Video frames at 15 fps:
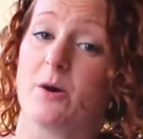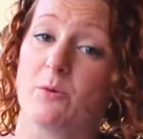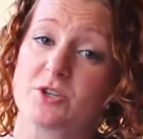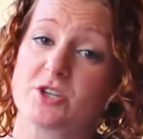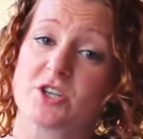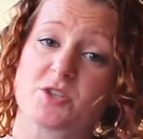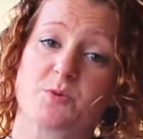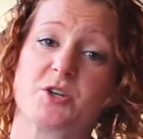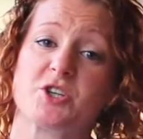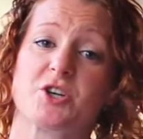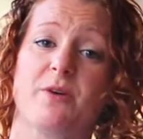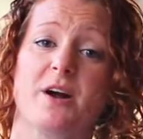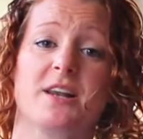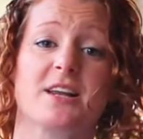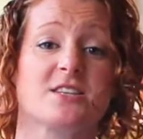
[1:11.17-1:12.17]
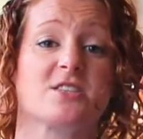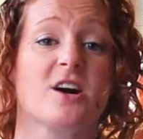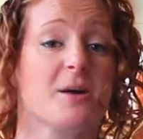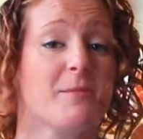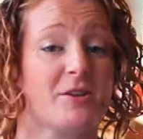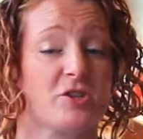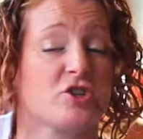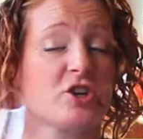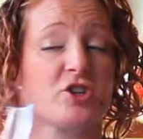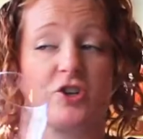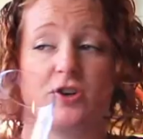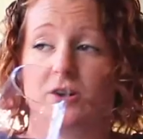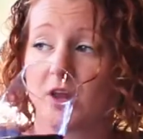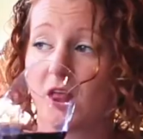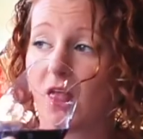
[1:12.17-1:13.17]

I want you to swish it around. Let's talk about structure.